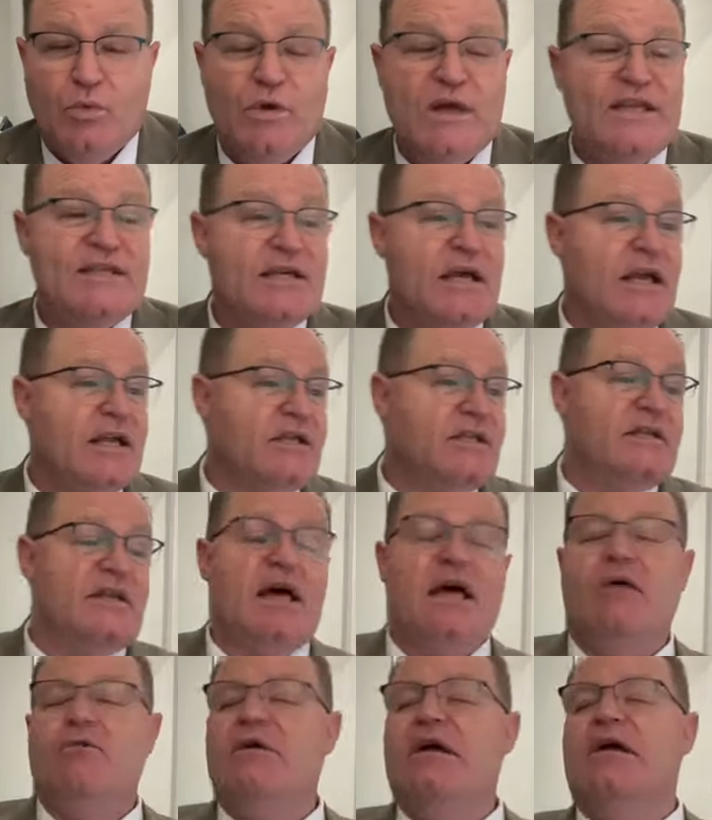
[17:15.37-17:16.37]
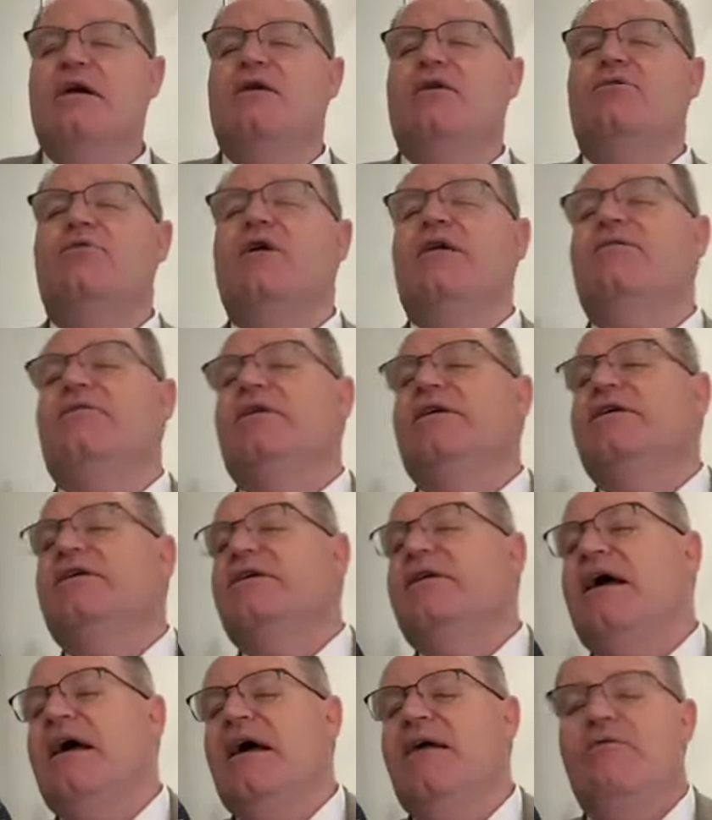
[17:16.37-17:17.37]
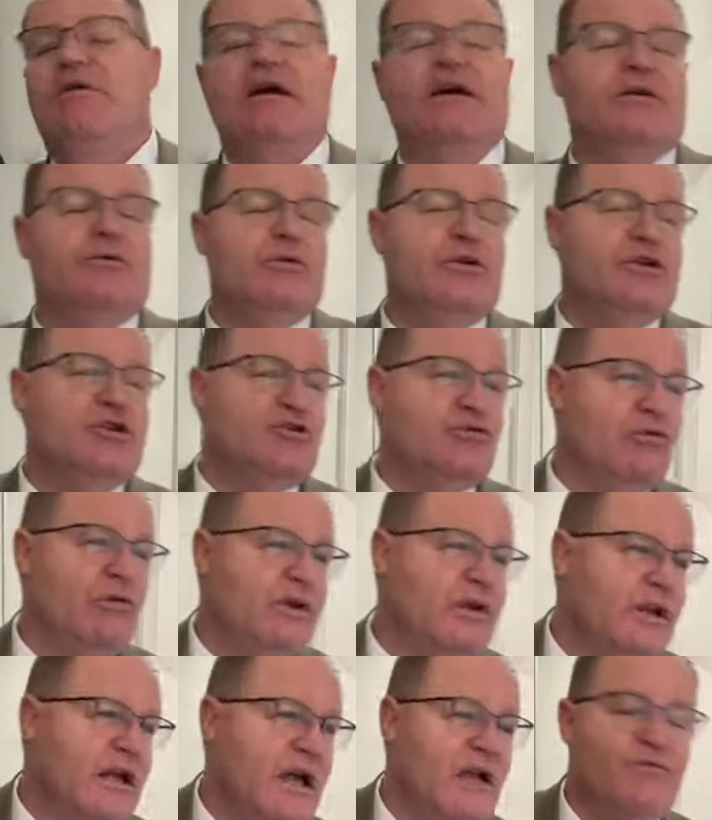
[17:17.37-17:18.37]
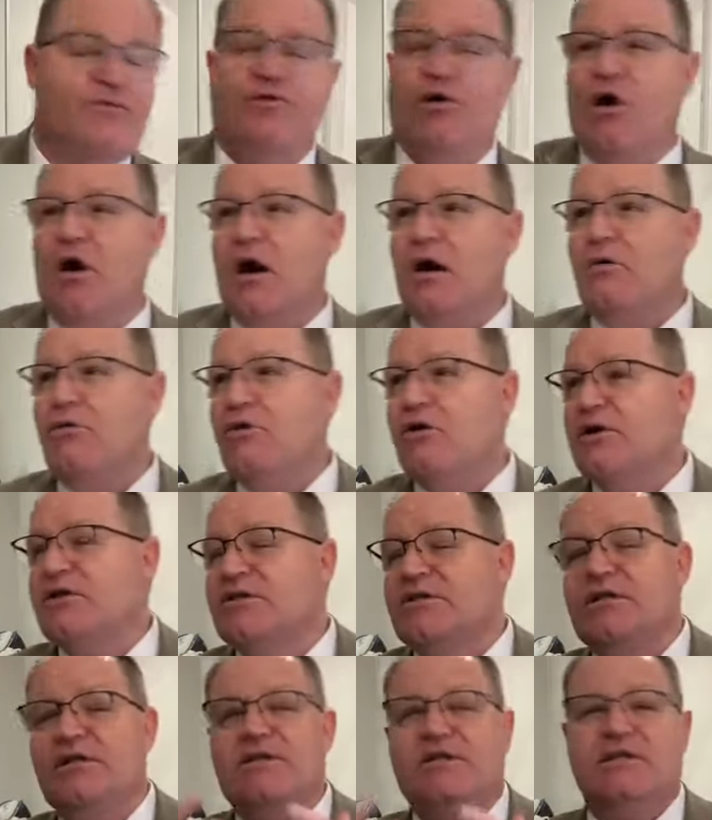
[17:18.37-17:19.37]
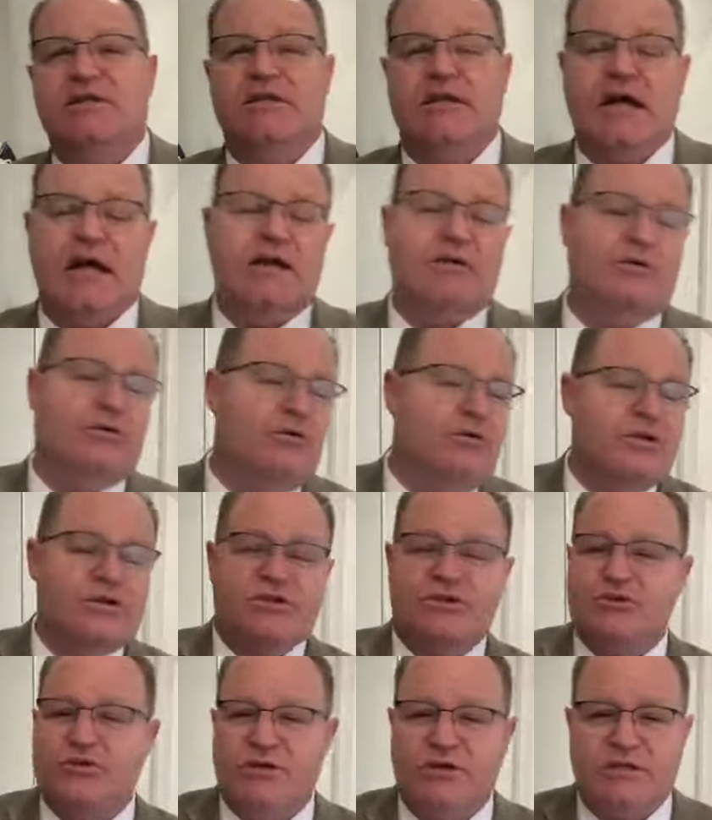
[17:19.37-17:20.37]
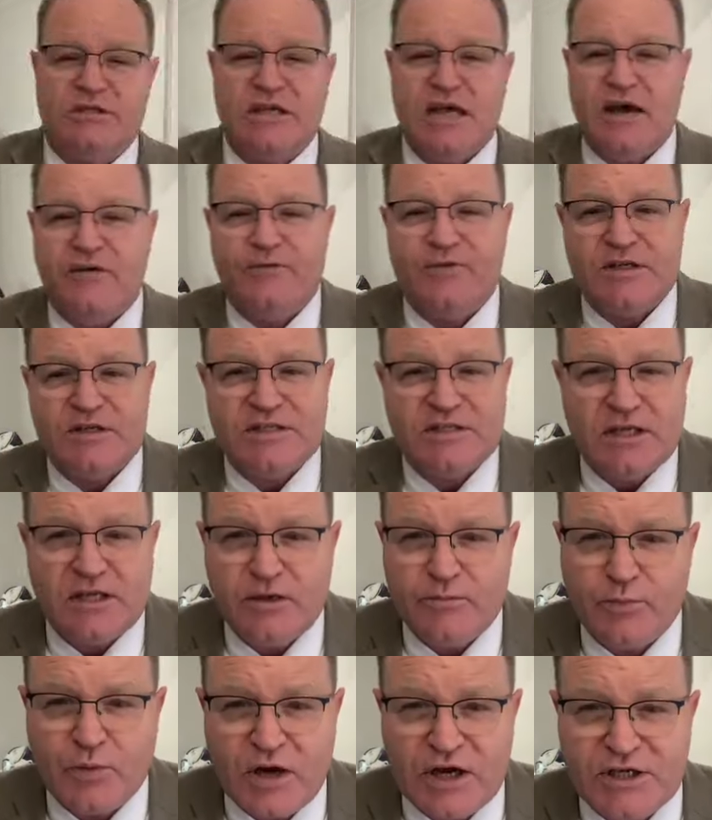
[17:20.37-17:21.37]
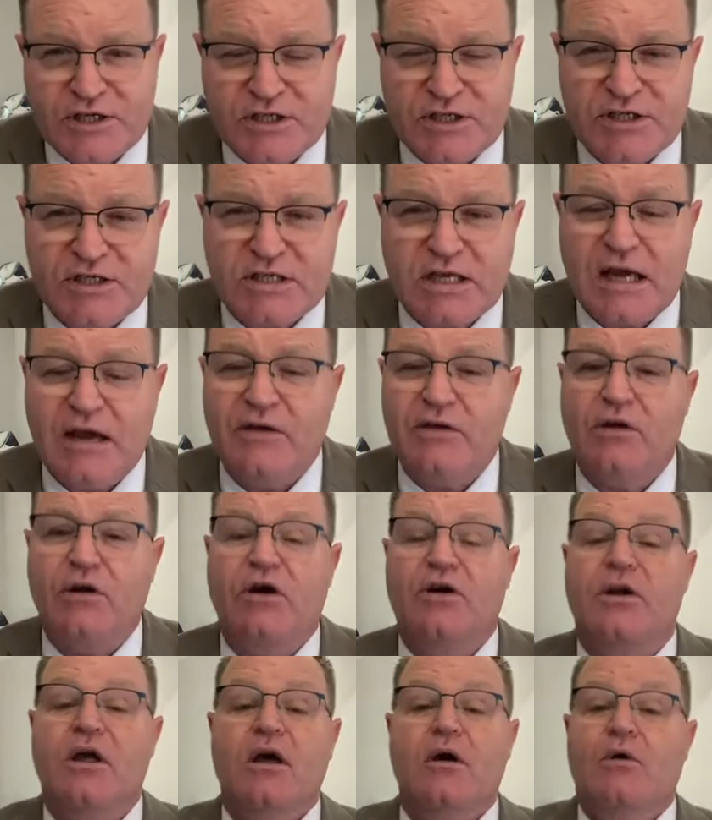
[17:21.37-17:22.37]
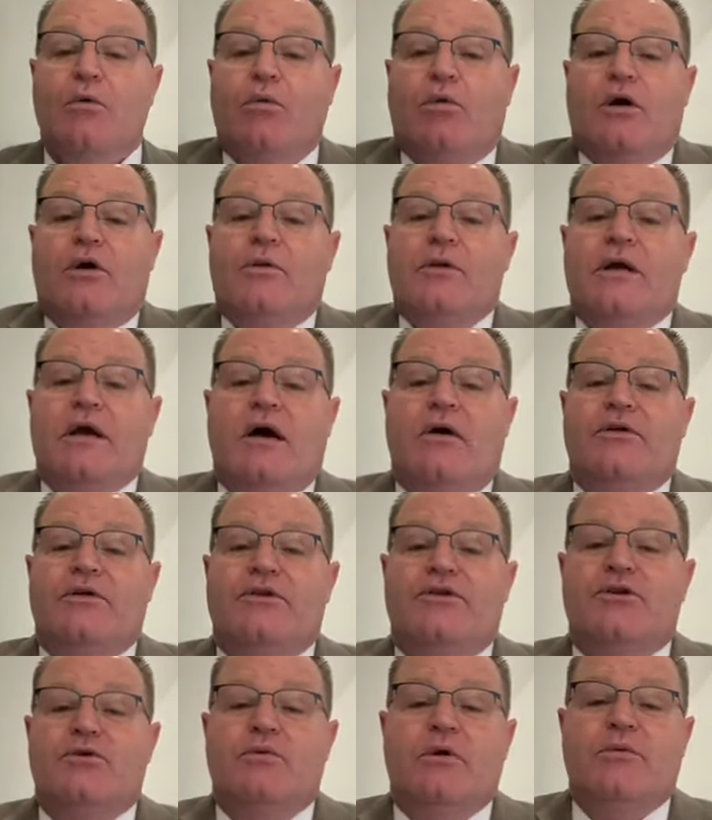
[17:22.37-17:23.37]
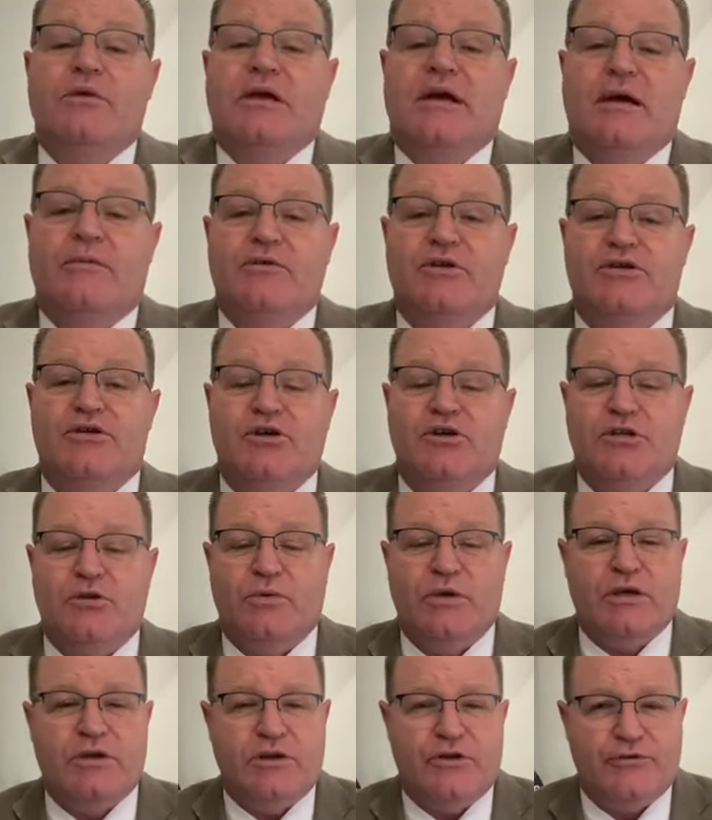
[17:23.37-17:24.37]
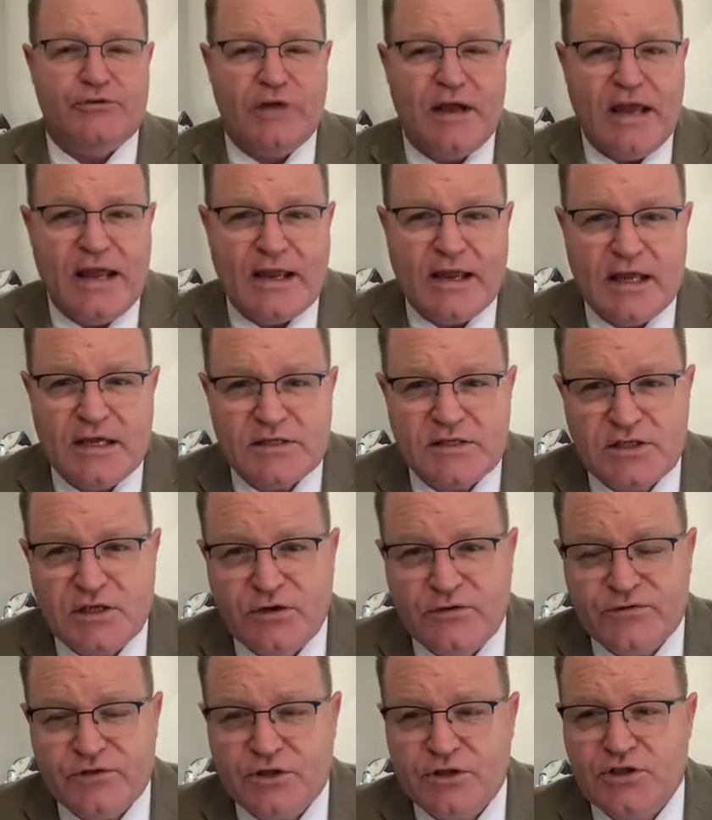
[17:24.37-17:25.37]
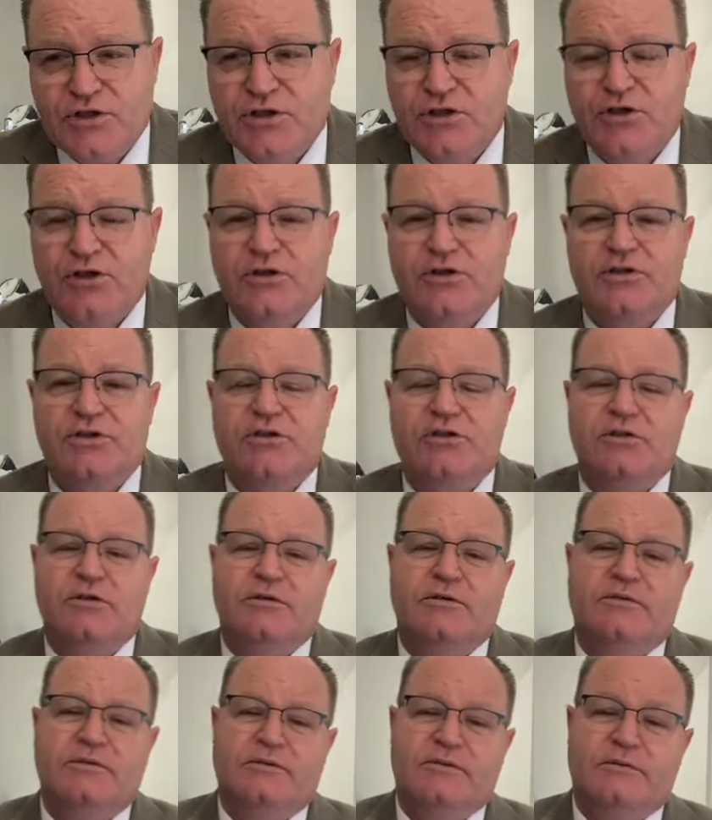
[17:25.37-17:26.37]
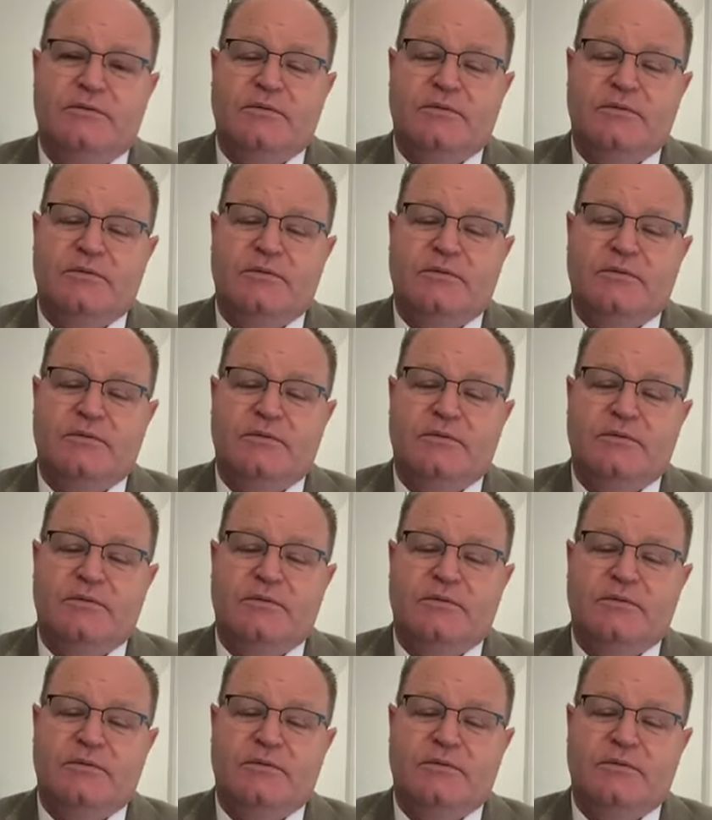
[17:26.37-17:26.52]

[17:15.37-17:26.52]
We take today, we're going to revel in today, we're going to enjoy today, fireworks, this and that and all this sort of stuff and celebrations are going on. What are we going to do when we come to church? Are we going to drag ourselves to church?